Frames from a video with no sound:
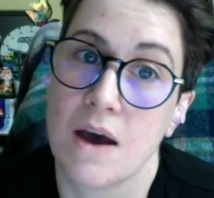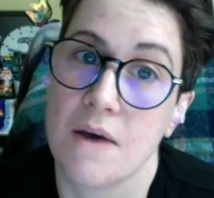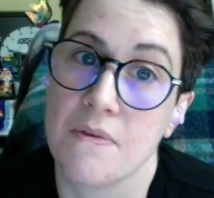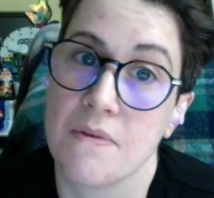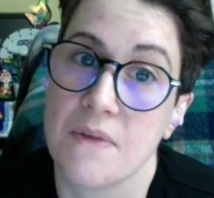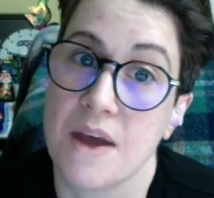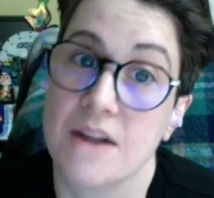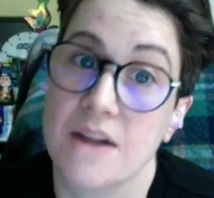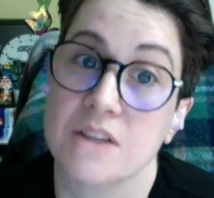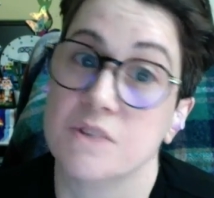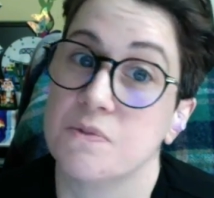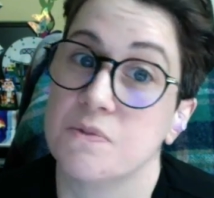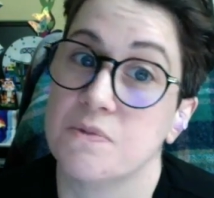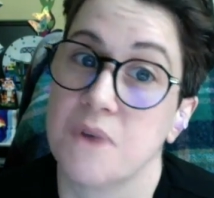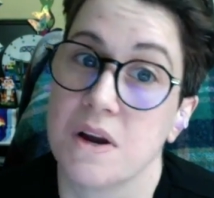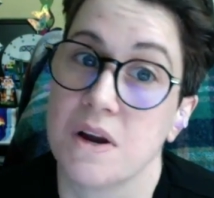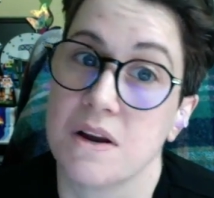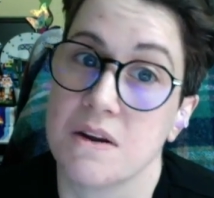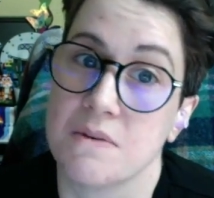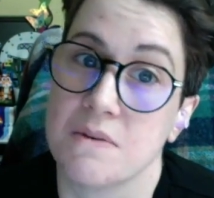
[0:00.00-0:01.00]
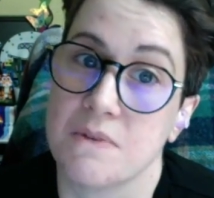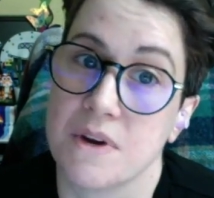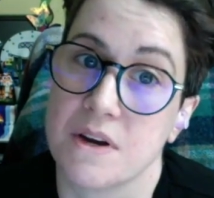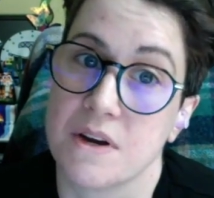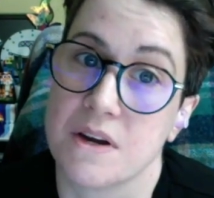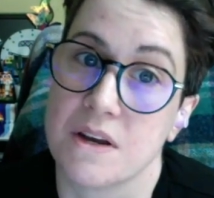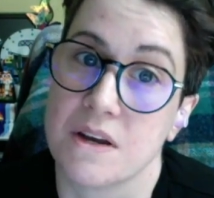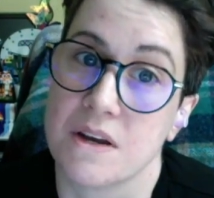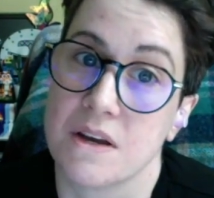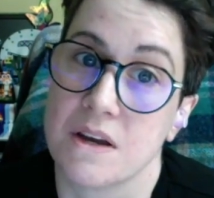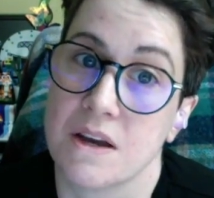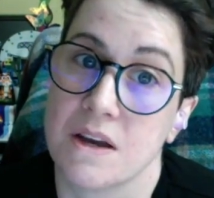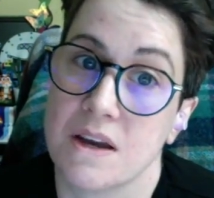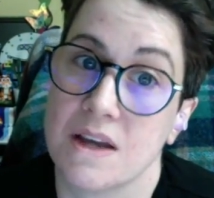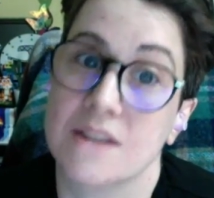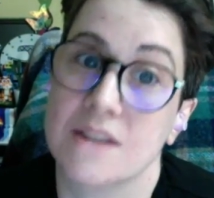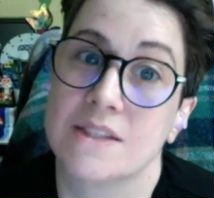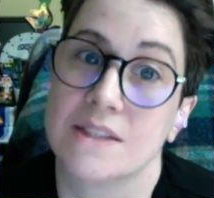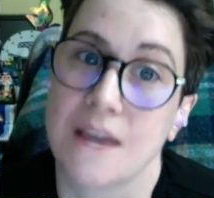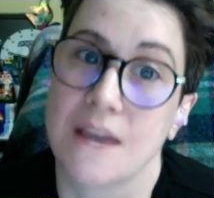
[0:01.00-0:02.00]
that is very, very
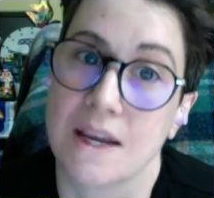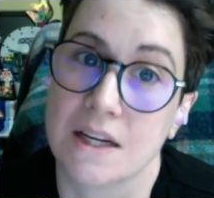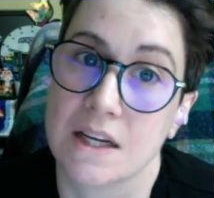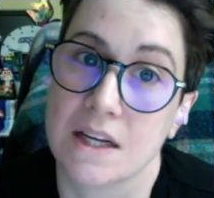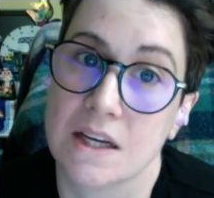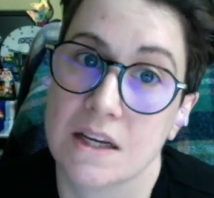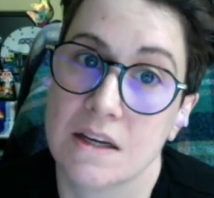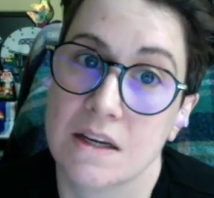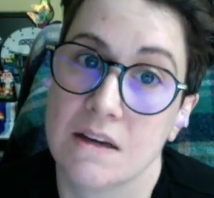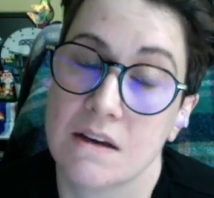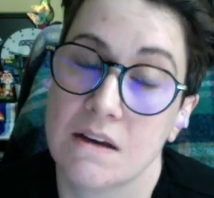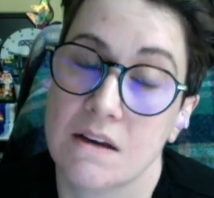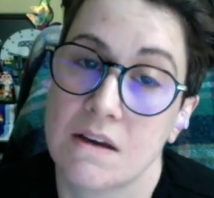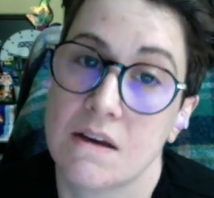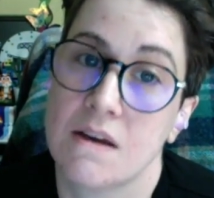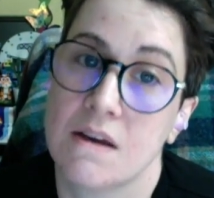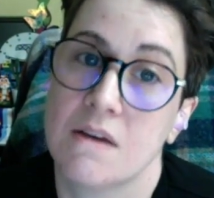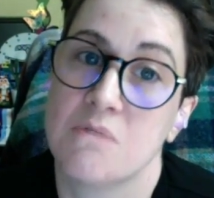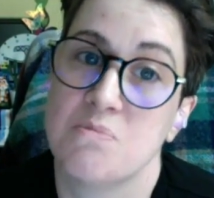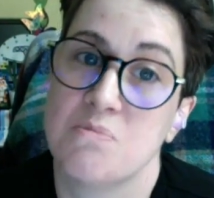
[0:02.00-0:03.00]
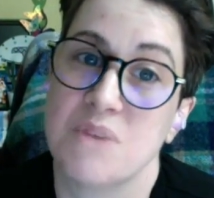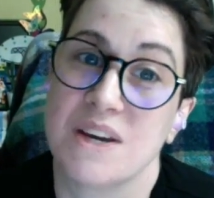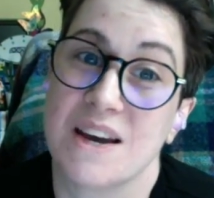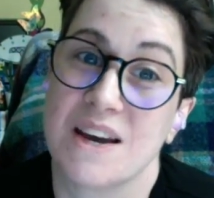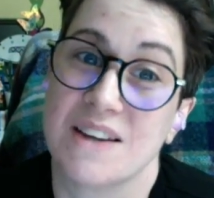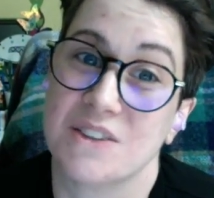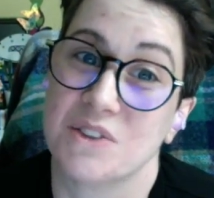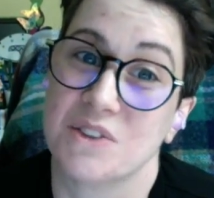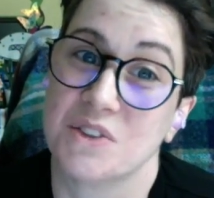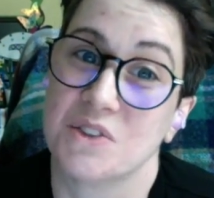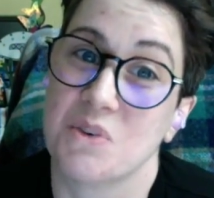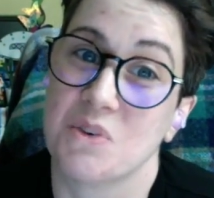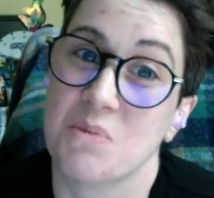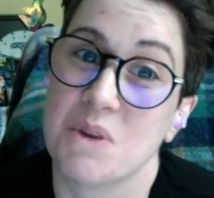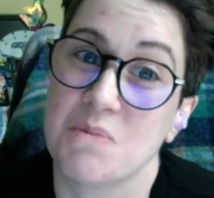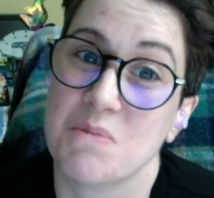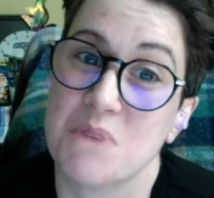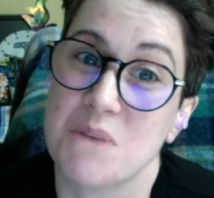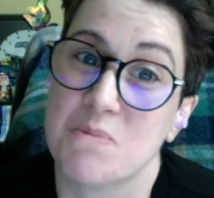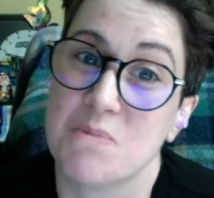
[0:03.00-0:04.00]
exciting because there's so
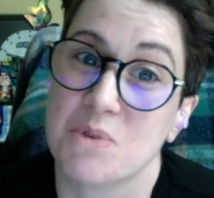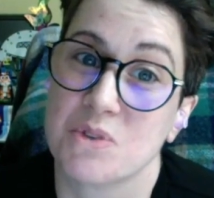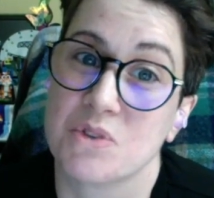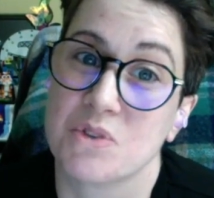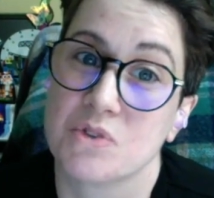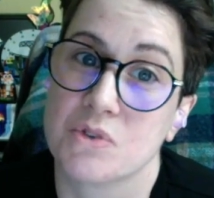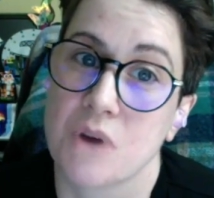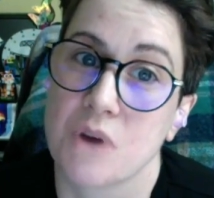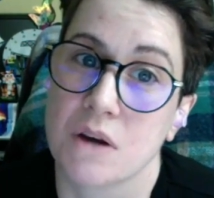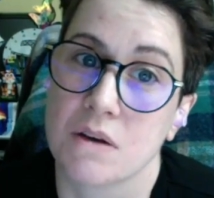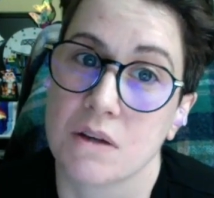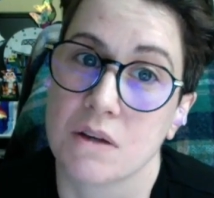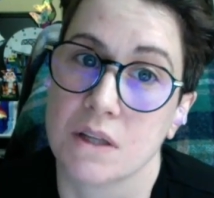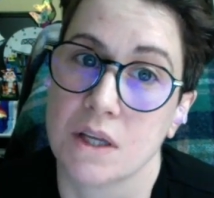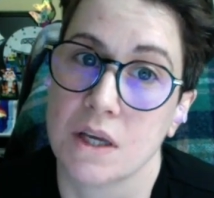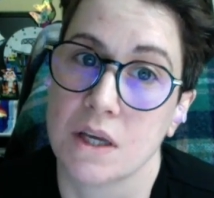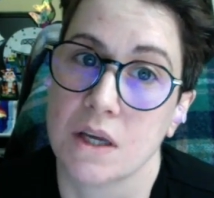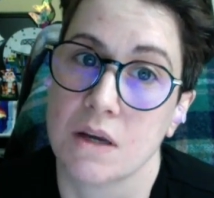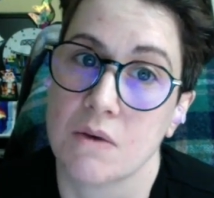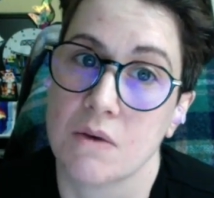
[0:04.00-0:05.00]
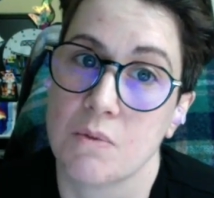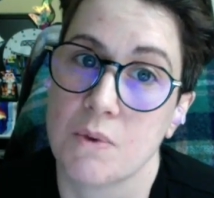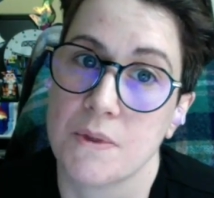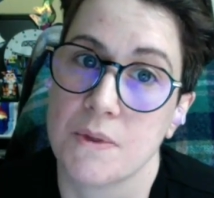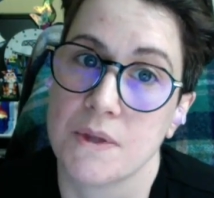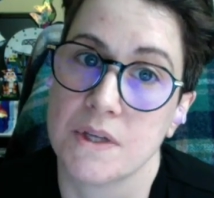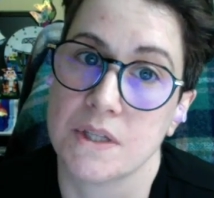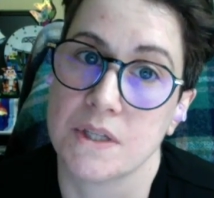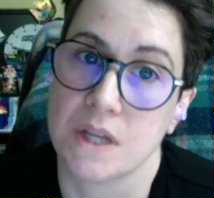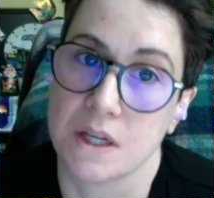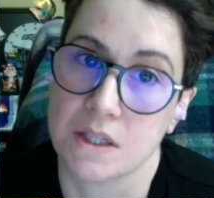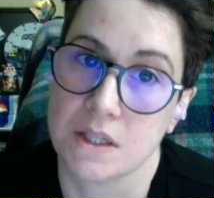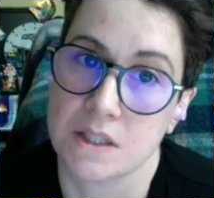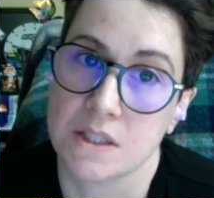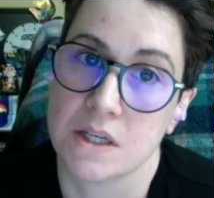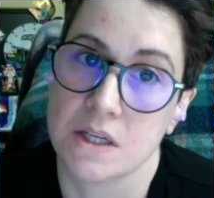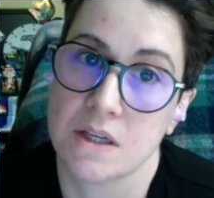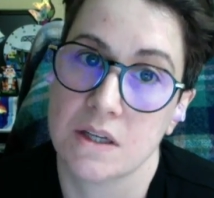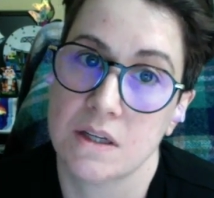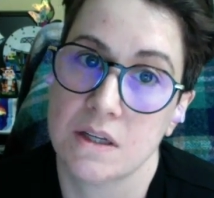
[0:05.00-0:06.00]
many people struggling with
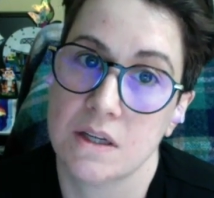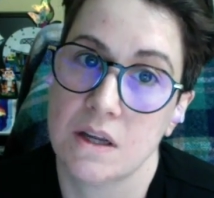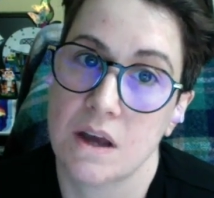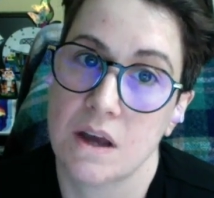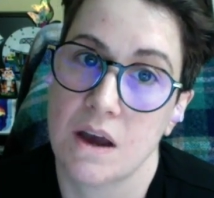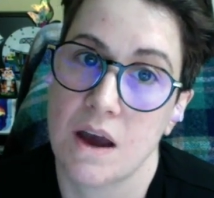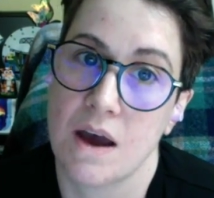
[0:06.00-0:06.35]
addiction.